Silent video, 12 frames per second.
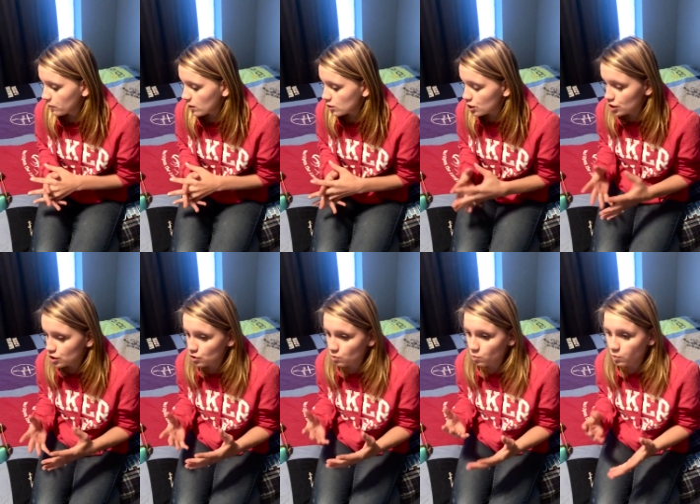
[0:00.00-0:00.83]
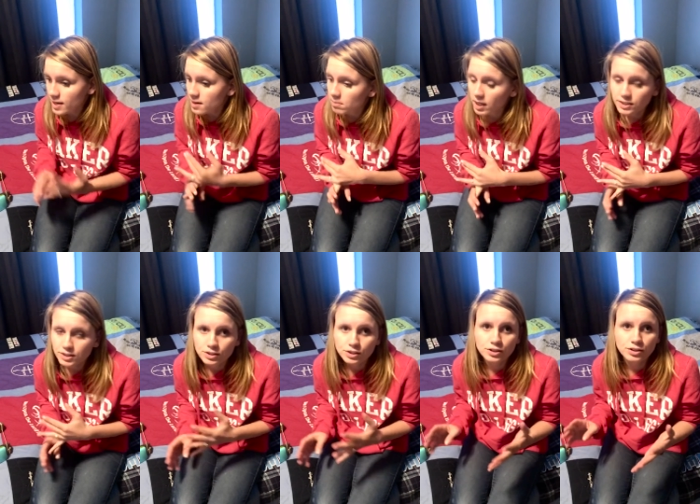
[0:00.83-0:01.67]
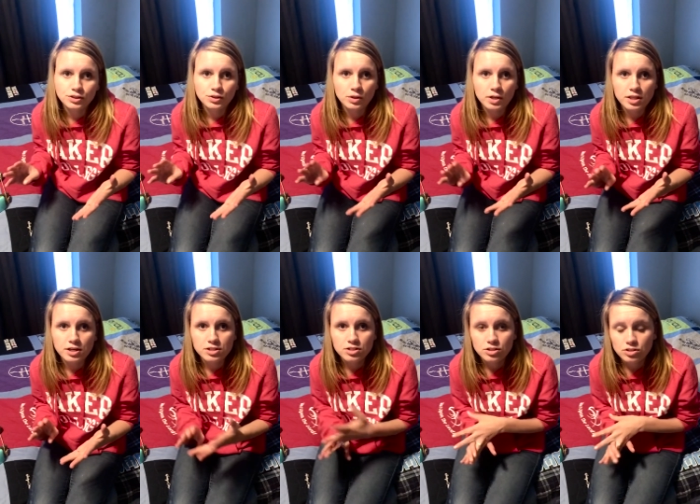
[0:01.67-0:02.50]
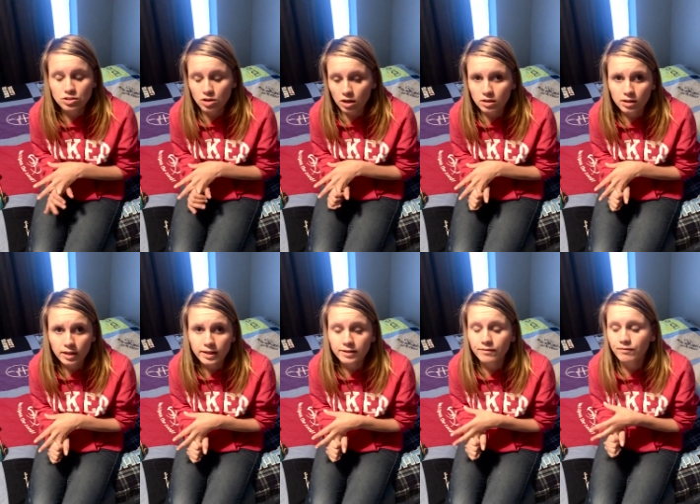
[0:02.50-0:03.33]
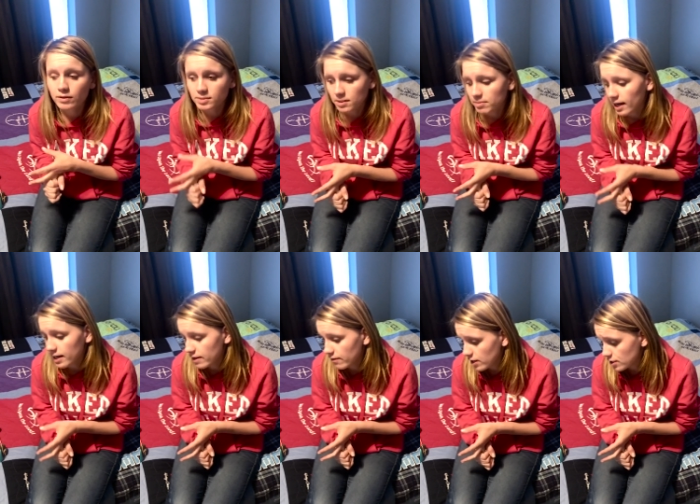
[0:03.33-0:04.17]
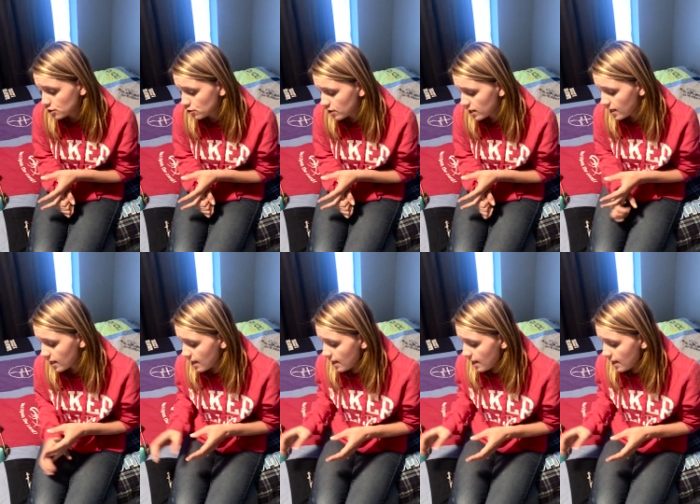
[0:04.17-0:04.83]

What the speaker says: just weak muscles, or they're struggling from some kind of injury.